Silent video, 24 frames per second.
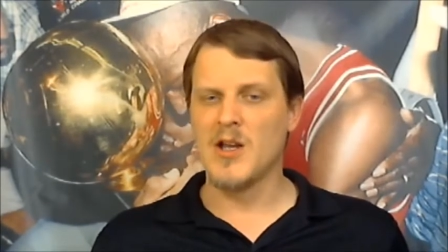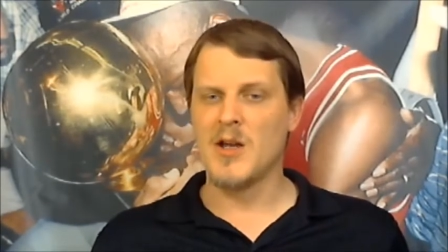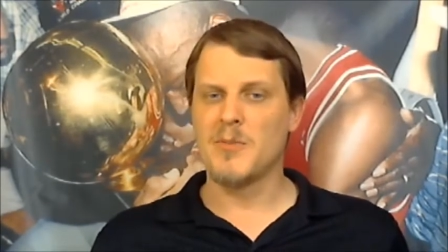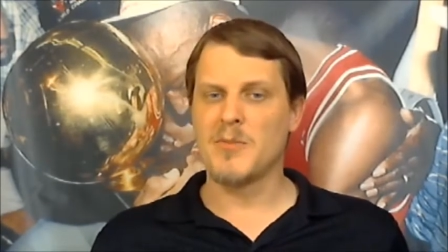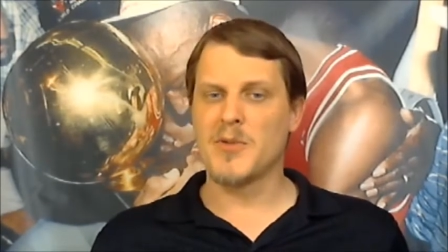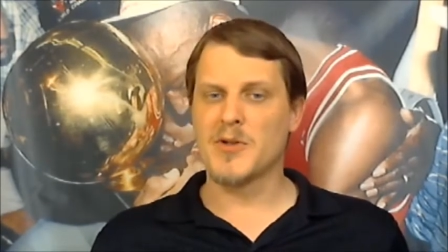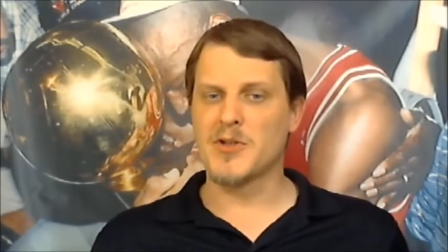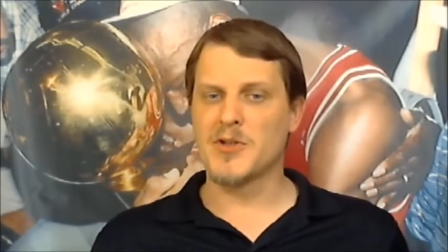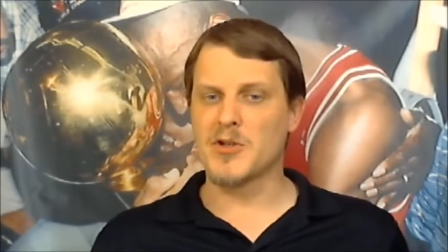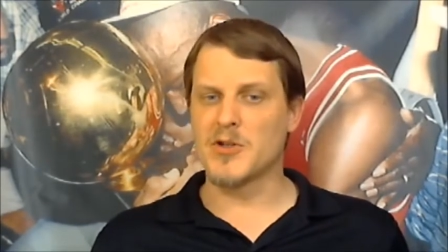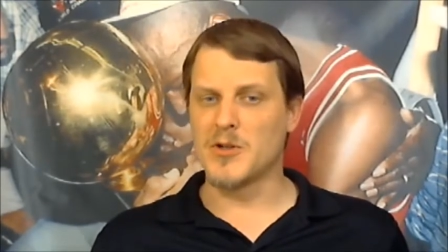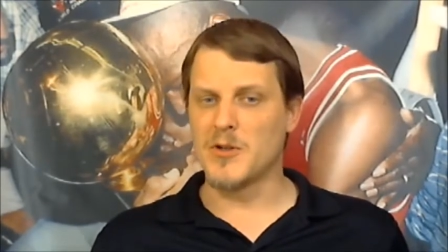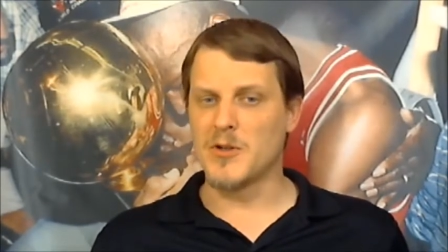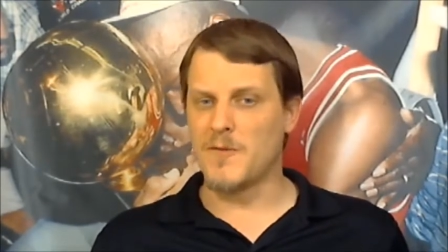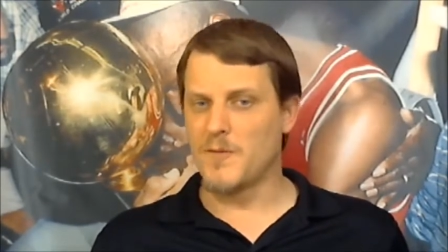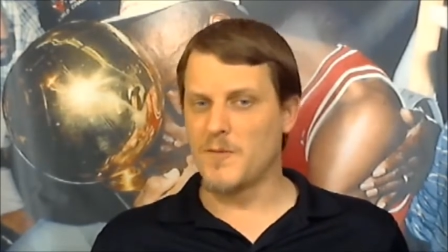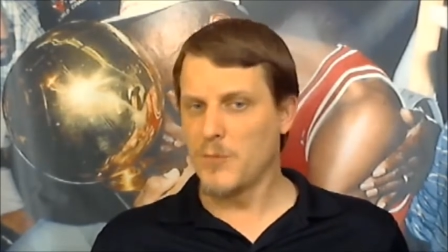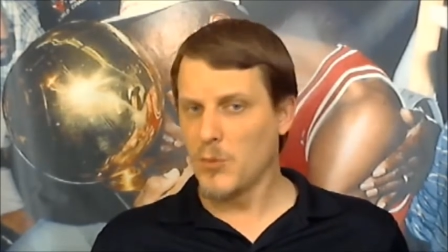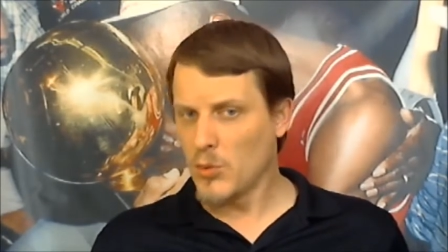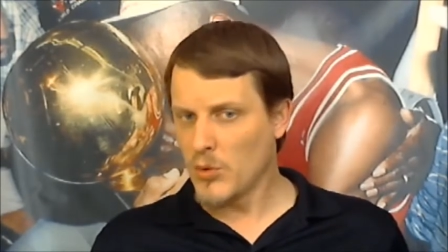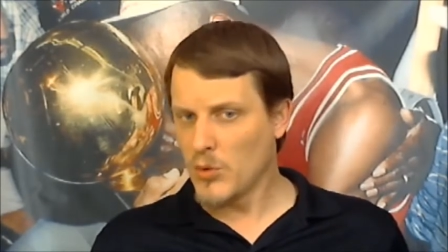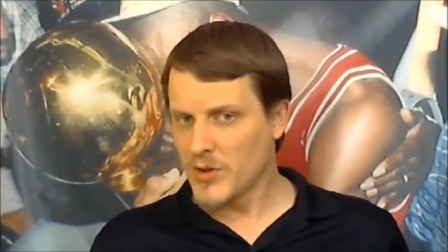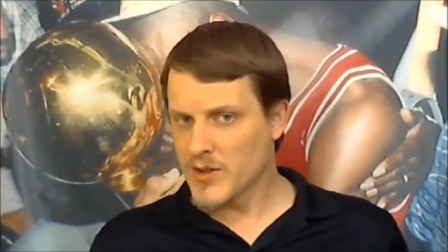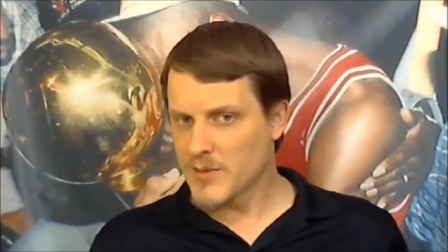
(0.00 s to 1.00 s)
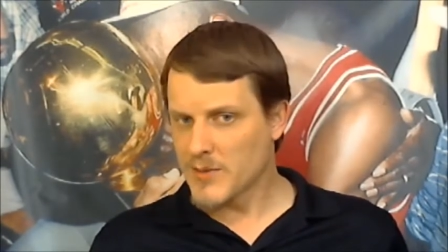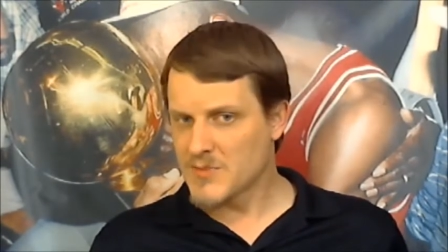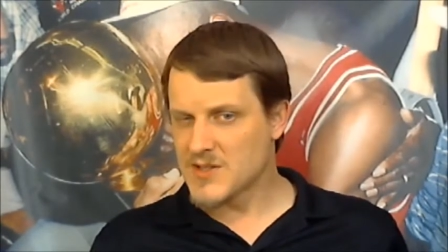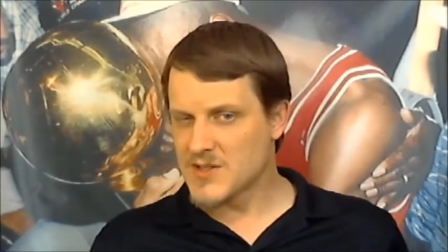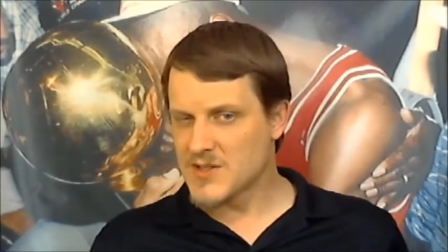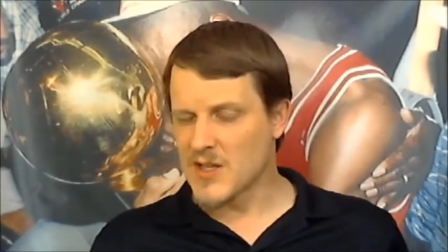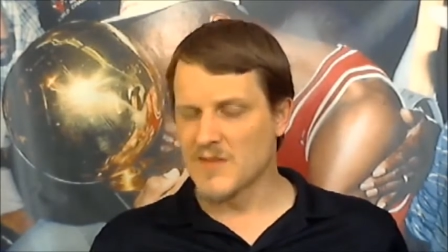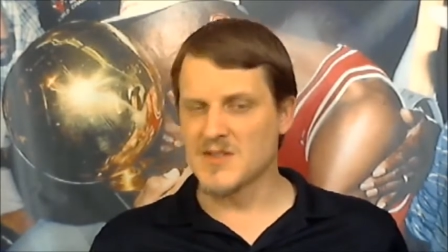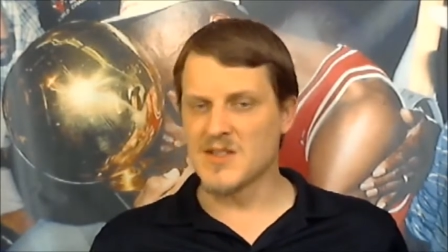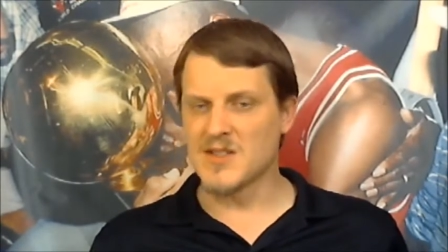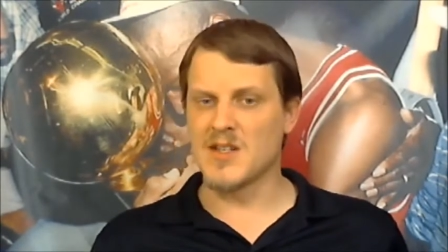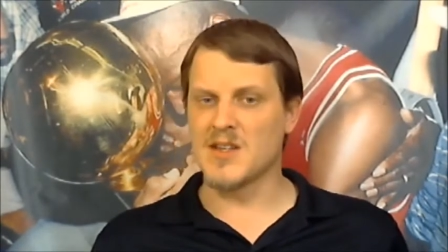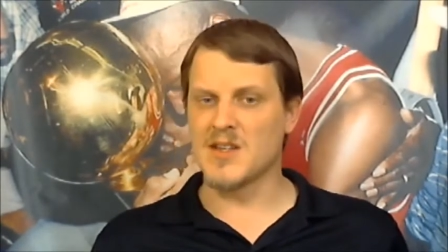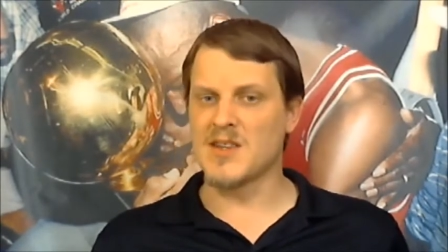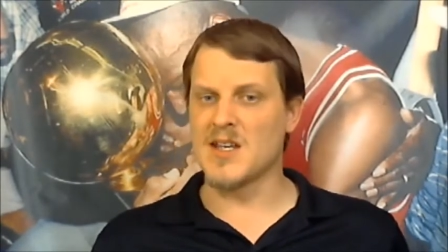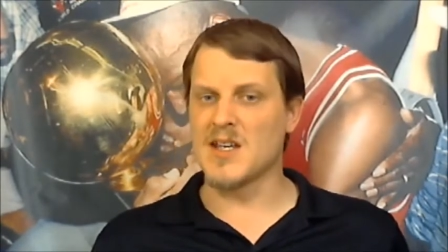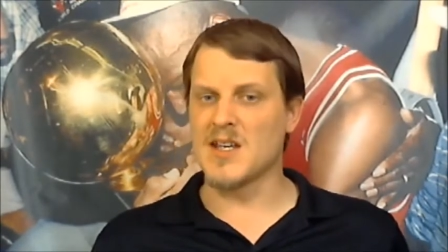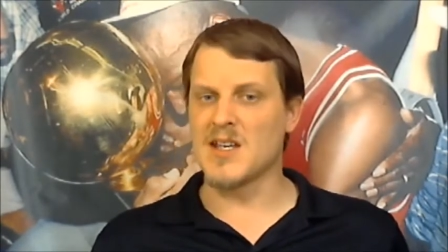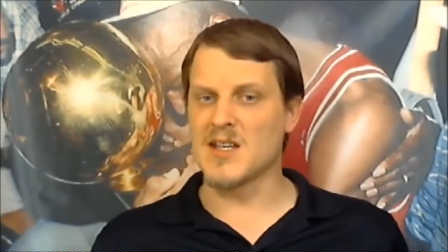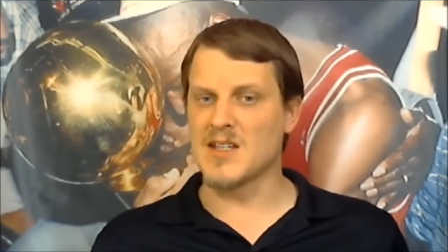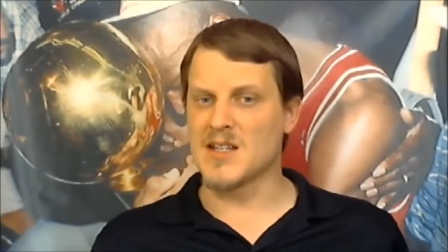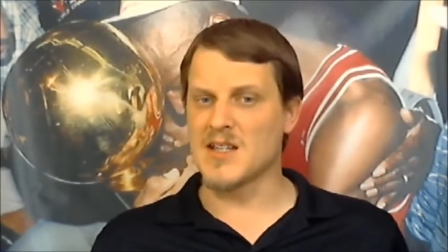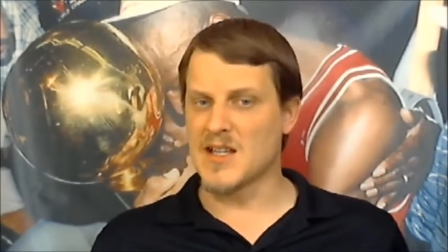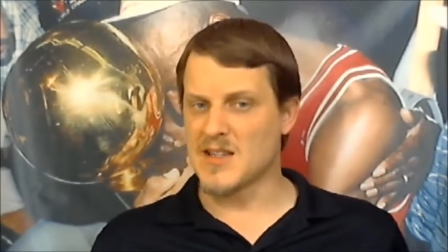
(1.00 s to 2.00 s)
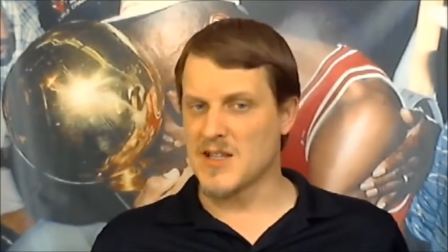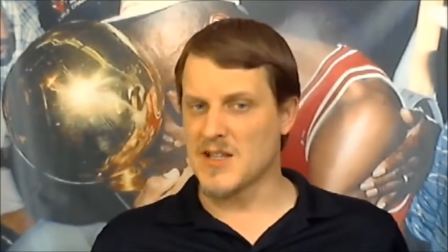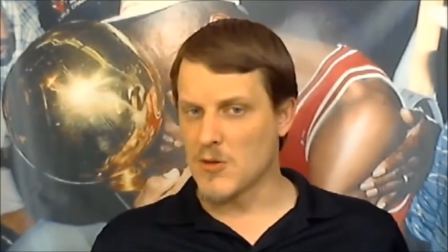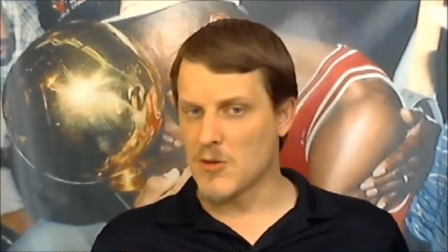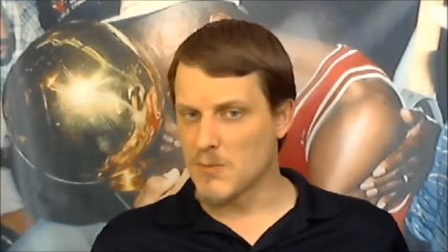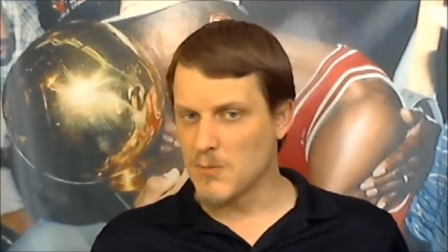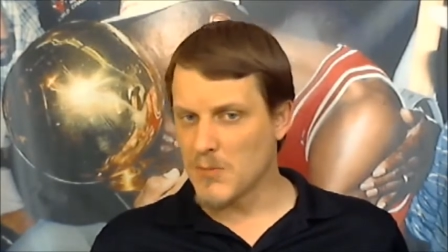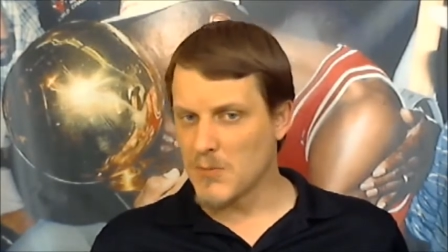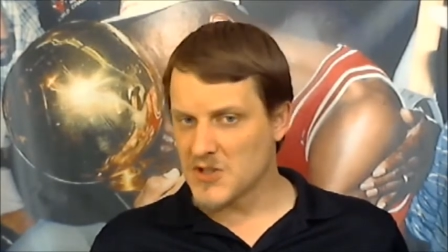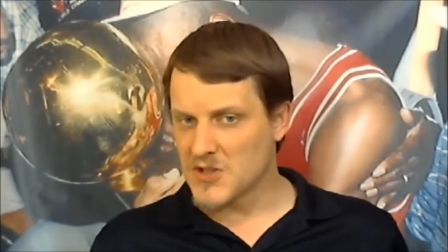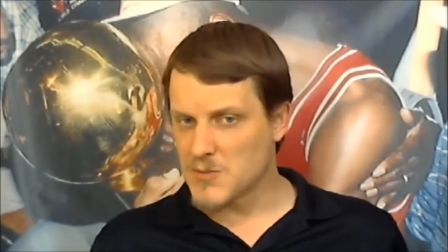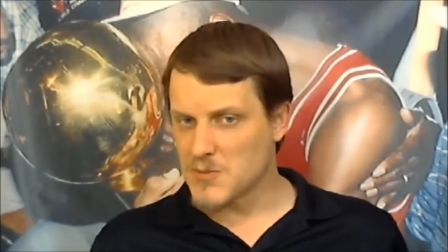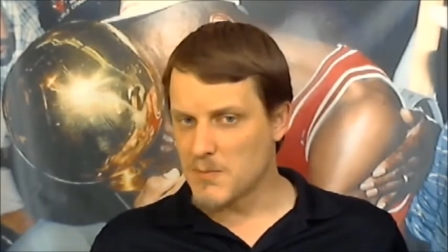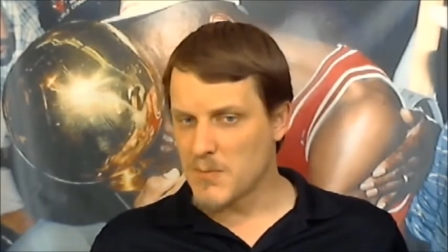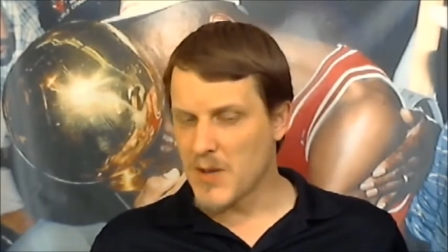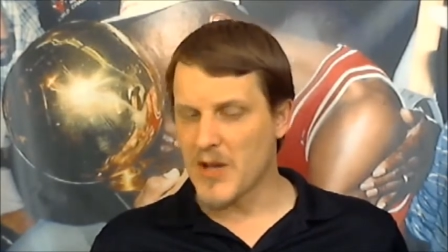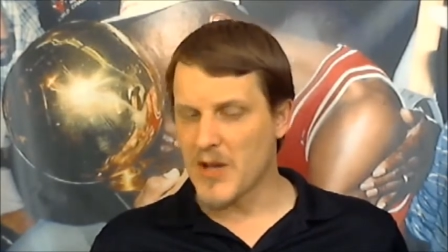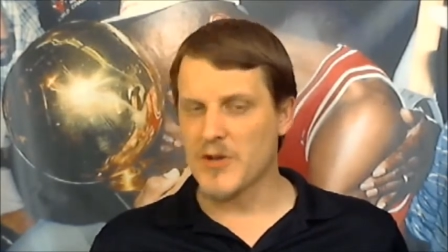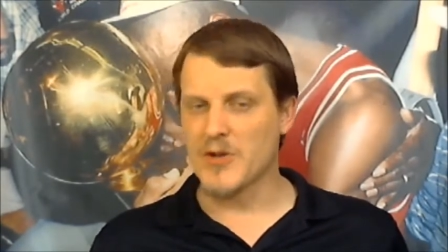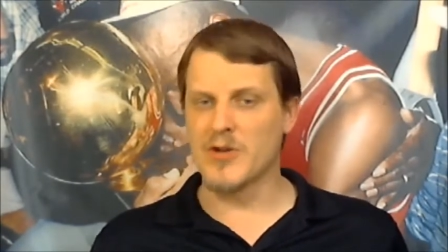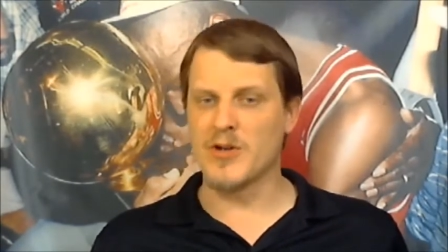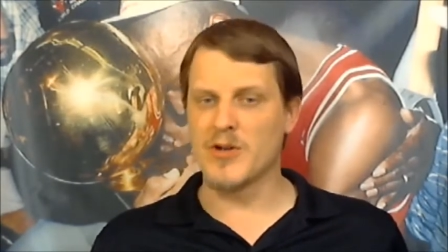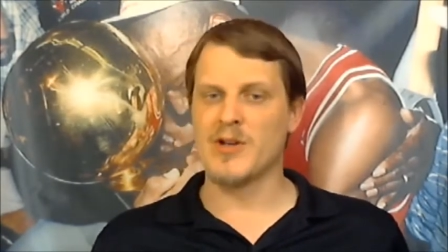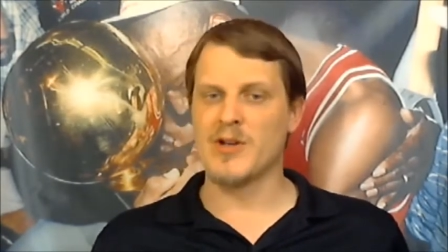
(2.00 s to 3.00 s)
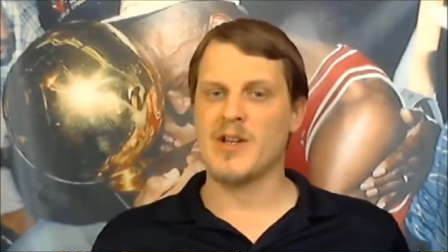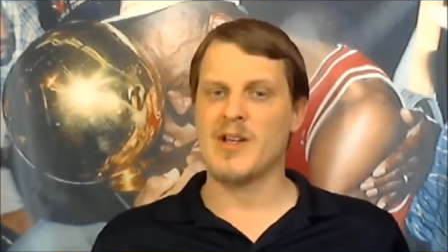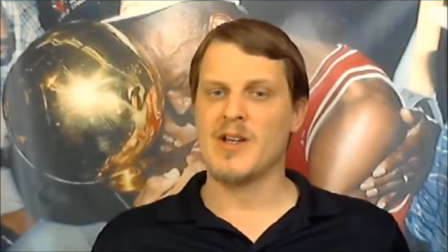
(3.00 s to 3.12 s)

but they're going to fool themselves into thinking that they are much better